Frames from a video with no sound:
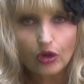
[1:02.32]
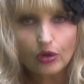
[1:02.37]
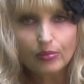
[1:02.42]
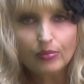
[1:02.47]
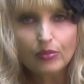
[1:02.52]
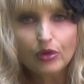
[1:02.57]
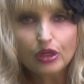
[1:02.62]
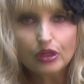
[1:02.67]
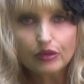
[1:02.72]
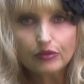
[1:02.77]
Or
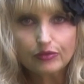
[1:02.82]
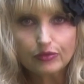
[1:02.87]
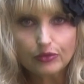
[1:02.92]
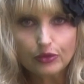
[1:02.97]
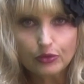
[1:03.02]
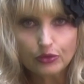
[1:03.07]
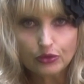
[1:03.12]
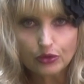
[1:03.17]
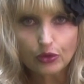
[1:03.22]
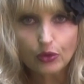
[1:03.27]
Muller
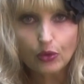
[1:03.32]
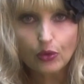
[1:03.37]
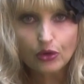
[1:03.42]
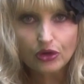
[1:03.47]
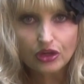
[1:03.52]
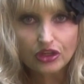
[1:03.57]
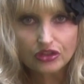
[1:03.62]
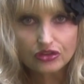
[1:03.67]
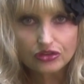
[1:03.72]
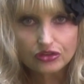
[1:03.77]
Fruit
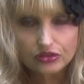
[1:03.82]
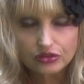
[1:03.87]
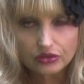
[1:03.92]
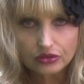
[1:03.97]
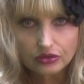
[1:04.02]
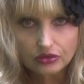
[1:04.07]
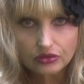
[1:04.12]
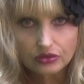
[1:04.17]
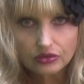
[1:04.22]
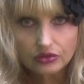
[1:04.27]
Corners.